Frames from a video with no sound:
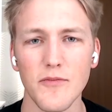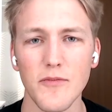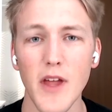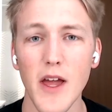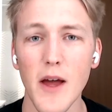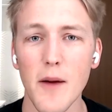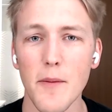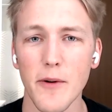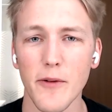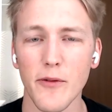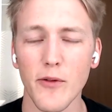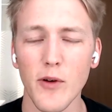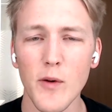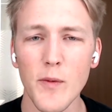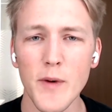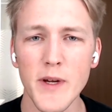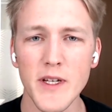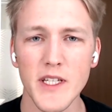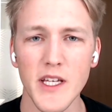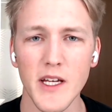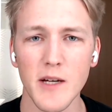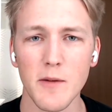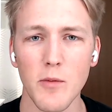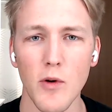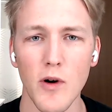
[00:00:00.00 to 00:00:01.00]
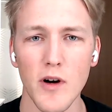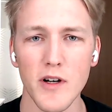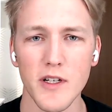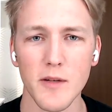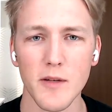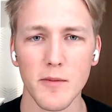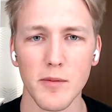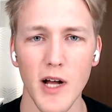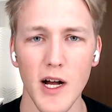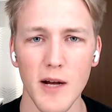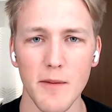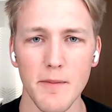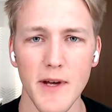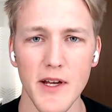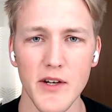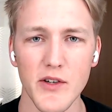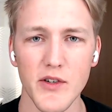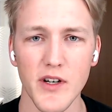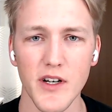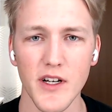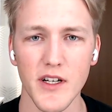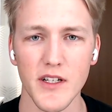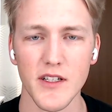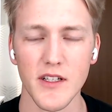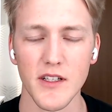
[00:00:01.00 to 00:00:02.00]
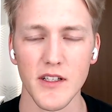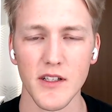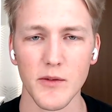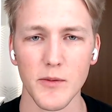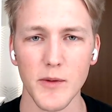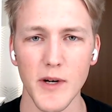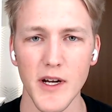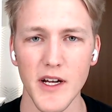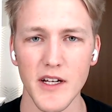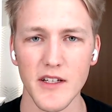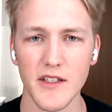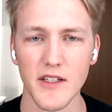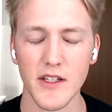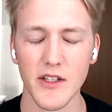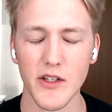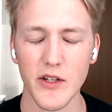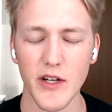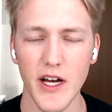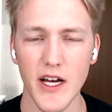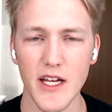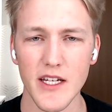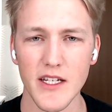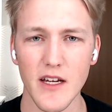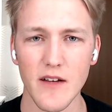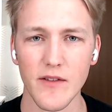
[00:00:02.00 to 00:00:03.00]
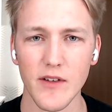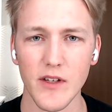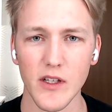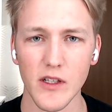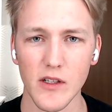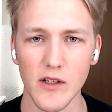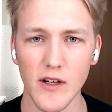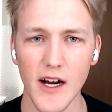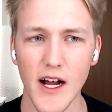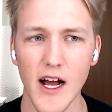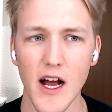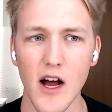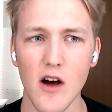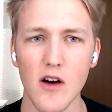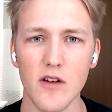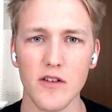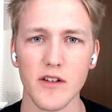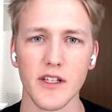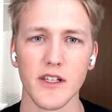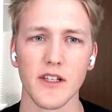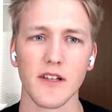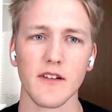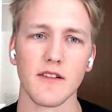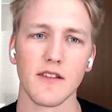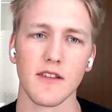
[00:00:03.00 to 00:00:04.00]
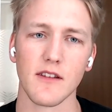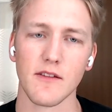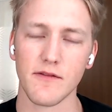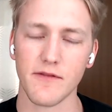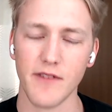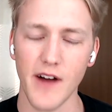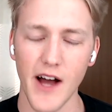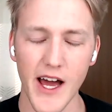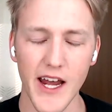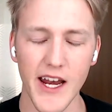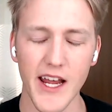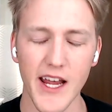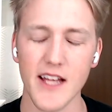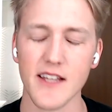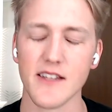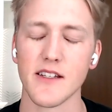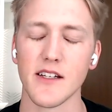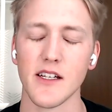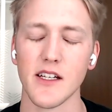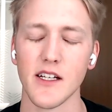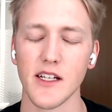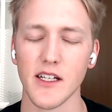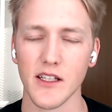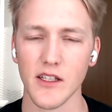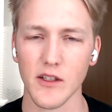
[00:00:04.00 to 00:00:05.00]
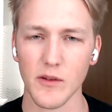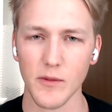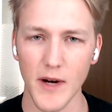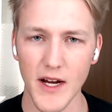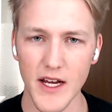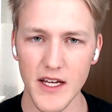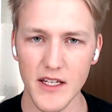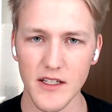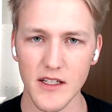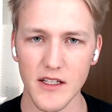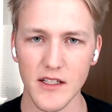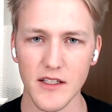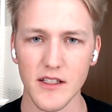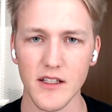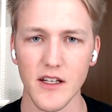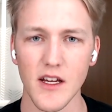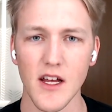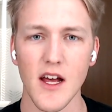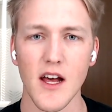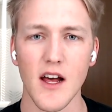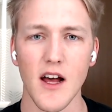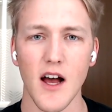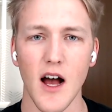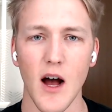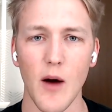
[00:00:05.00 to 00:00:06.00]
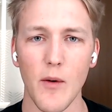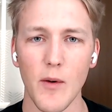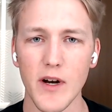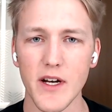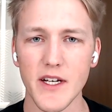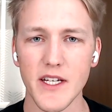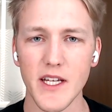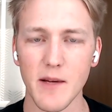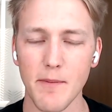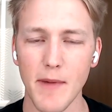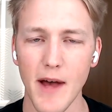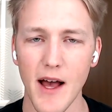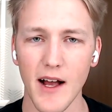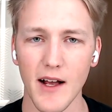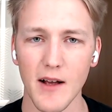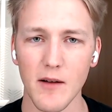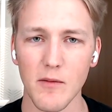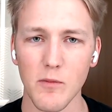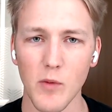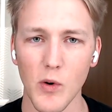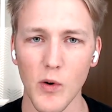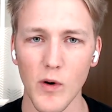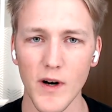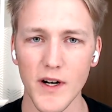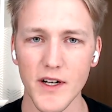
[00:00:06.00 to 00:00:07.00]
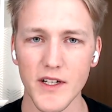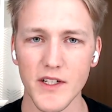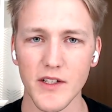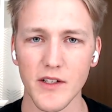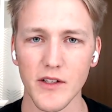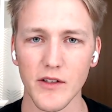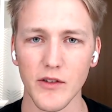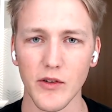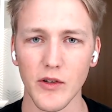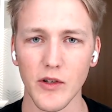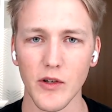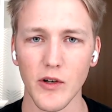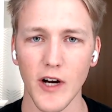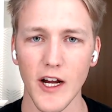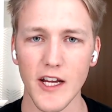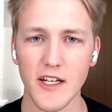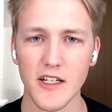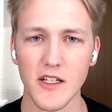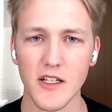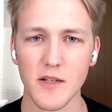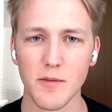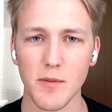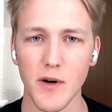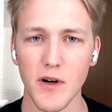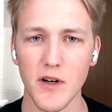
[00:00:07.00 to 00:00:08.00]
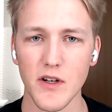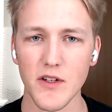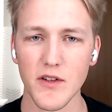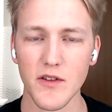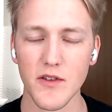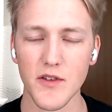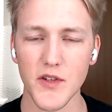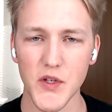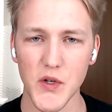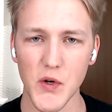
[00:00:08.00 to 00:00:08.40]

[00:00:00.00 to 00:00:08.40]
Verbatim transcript: Yeah, before we dig more into Blockmetrix and the rigs that you guys have on the ground and the, the financing and the raises, I want to dig back more into your guys' personal